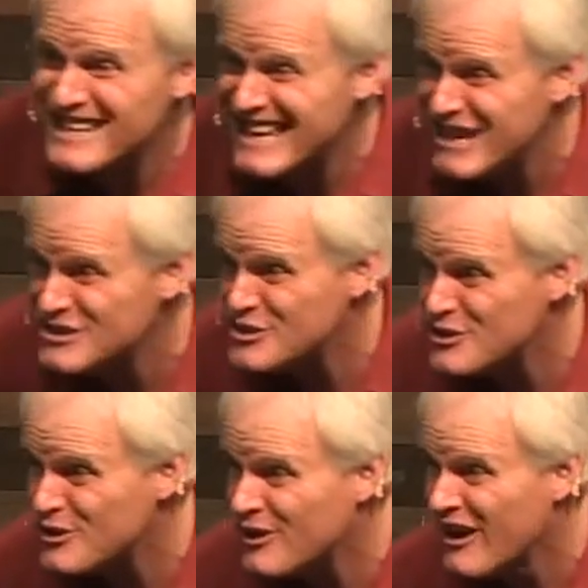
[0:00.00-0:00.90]
to need
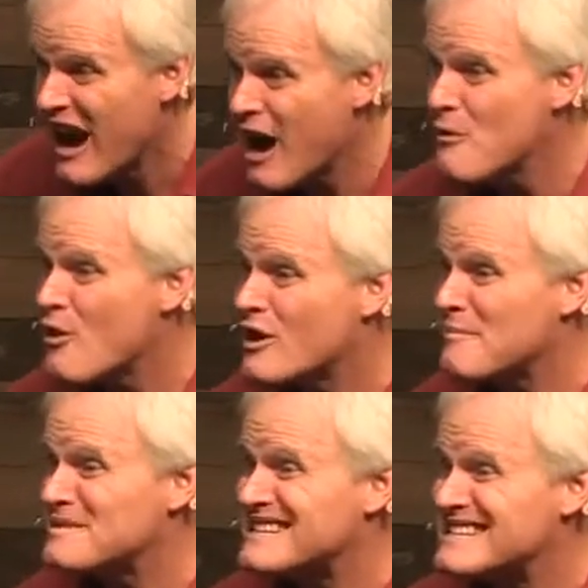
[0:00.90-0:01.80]
you, I woke
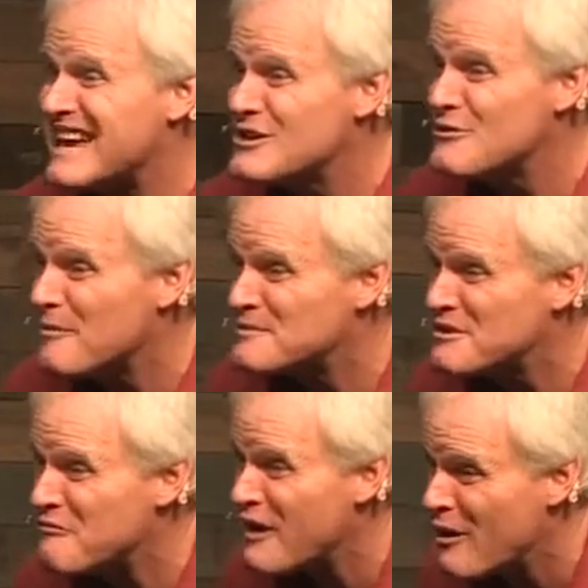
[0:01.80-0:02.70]
up to set you up
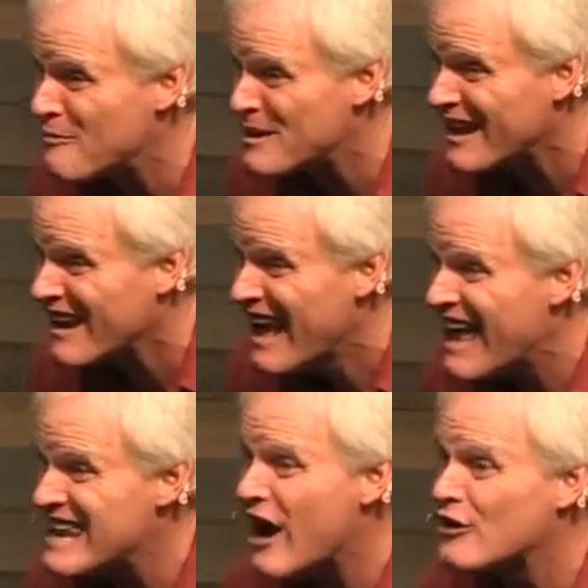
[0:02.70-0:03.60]
to fail me.
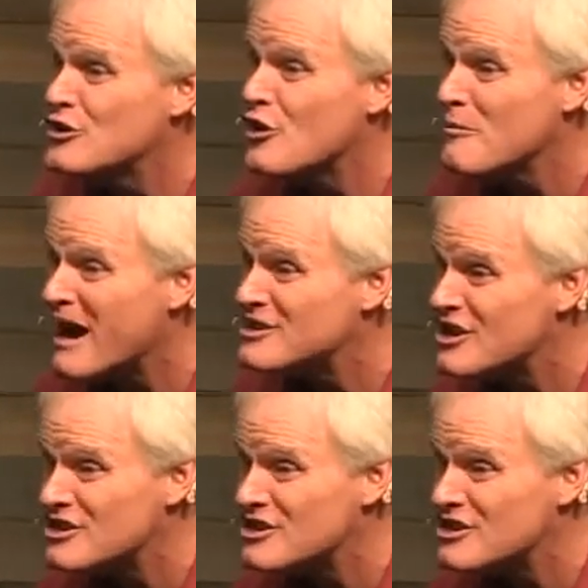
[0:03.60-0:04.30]
And now you're my